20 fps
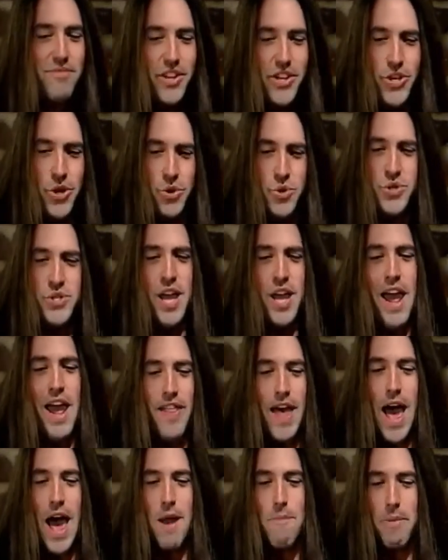You say
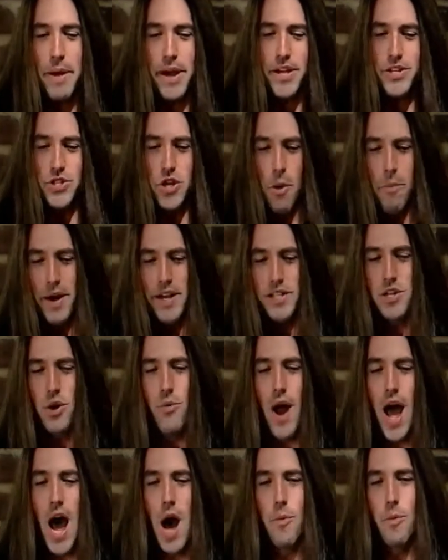that because nobody's
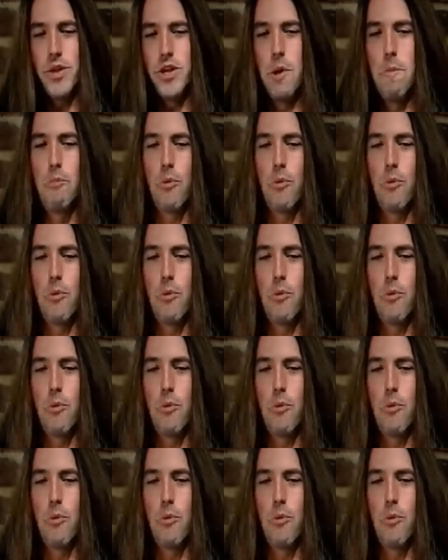around when you